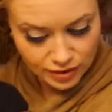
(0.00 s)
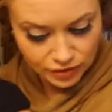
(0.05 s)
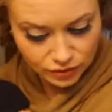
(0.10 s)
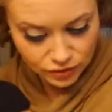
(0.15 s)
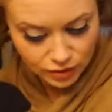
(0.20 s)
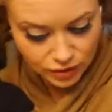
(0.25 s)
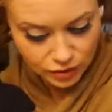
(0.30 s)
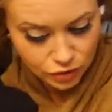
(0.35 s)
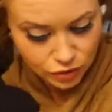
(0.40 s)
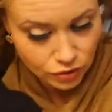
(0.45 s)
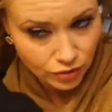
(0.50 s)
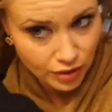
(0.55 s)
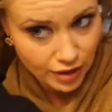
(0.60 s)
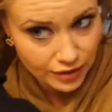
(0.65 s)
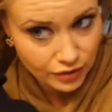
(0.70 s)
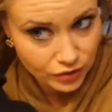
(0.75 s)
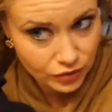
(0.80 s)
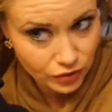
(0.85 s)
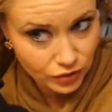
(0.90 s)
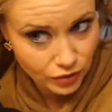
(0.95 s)
it is going to
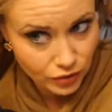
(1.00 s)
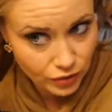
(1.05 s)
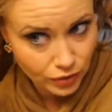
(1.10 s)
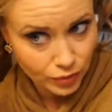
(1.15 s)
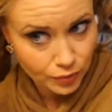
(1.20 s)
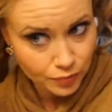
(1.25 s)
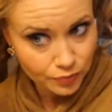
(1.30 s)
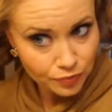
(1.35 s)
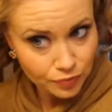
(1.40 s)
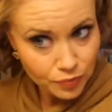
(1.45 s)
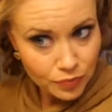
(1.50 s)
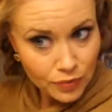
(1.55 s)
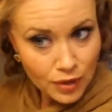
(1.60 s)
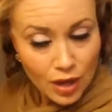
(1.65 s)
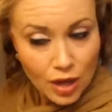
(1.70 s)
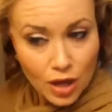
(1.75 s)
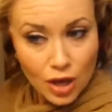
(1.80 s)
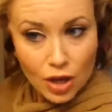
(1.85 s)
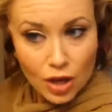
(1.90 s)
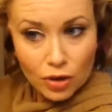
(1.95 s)
try to
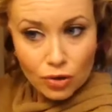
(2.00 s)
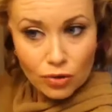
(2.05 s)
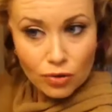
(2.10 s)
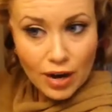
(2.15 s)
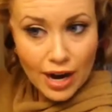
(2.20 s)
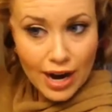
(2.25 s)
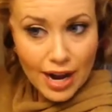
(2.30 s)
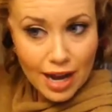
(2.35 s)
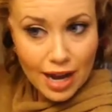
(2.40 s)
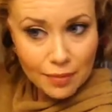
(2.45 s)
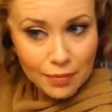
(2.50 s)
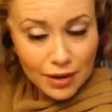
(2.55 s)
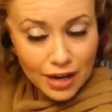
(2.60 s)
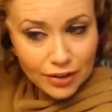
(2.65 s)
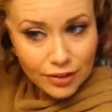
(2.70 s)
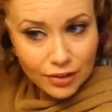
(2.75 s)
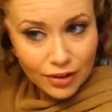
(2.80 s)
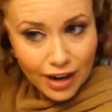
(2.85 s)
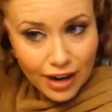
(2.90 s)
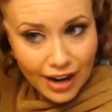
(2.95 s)
grab
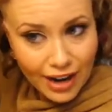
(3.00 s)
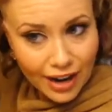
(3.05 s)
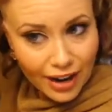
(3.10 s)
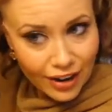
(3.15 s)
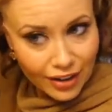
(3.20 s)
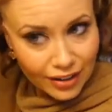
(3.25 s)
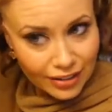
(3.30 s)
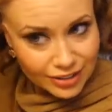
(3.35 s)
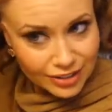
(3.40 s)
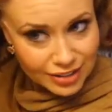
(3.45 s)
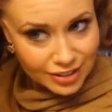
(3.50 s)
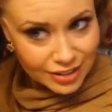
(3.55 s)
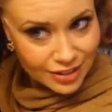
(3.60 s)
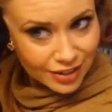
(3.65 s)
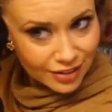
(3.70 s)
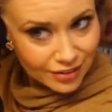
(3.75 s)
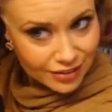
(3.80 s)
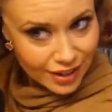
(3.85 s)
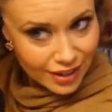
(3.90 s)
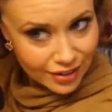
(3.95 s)
other hairs, you
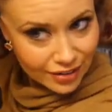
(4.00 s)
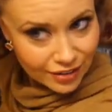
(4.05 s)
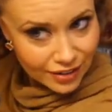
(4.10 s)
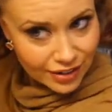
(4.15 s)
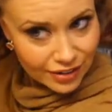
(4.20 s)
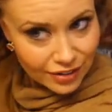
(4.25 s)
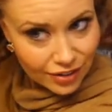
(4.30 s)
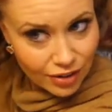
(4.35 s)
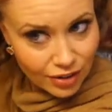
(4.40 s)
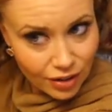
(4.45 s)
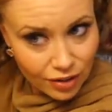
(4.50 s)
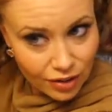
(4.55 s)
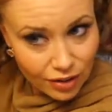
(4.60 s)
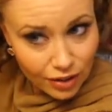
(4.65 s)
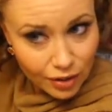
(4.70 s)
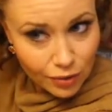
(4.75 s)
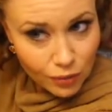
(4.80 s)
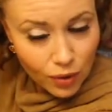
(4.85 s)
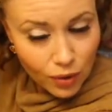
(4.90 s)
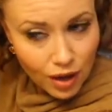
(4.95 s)
know, that are in the
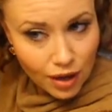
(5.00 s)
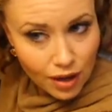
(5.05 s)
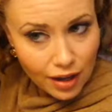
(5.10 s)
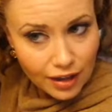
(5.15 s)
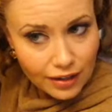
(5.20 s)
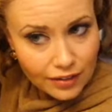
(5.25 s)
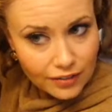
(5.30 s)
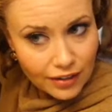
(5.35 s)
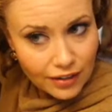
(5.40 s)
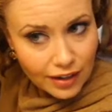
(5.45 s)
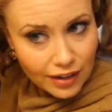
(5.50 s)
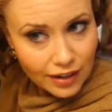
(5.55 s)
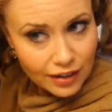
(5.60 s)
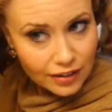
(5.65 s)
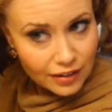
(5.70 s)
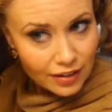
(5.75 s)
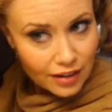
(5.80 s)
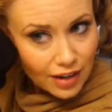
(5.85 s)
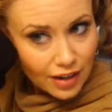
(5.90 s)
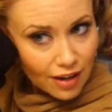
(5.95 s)
curling wand
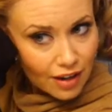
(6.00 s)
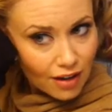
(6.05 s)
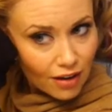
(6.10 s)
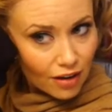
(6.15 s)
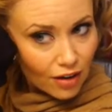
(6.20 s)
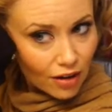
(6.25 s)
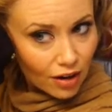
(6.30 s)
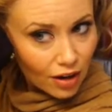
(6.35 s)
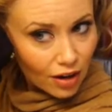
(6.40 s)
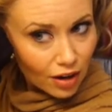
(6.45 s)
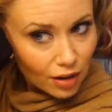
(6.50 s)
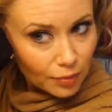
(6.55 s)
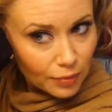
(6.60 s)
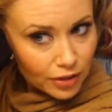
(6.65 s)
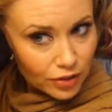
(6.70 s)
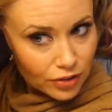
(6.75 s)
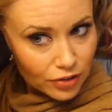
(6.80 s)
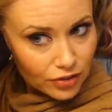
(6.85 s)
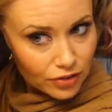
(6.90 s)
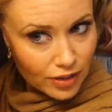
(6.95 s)
and all,
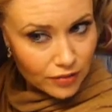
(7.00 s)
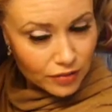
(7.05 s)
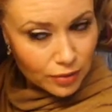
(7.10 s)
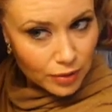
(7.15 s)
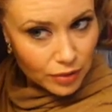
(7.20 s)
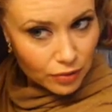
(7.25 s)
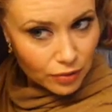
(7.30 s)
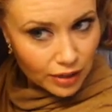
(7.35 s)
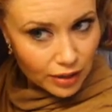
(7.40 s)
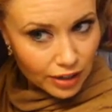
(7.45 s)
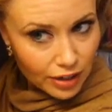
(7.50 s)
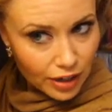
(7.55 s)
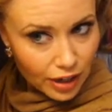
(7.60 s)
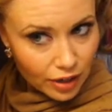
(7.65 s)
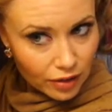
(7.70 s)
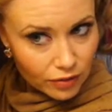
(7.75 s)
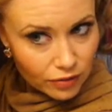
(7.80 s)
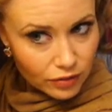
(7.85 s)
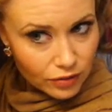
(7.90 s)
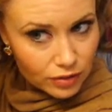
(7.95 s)
but you just have to be really
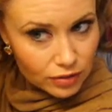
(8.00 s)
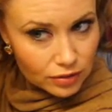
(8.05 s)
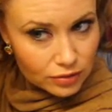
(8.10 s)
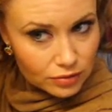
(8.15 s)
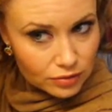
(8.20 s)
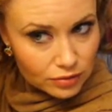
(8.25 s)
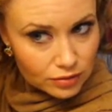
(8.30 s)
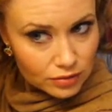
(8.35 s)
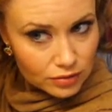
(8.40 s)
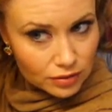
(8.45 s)
careful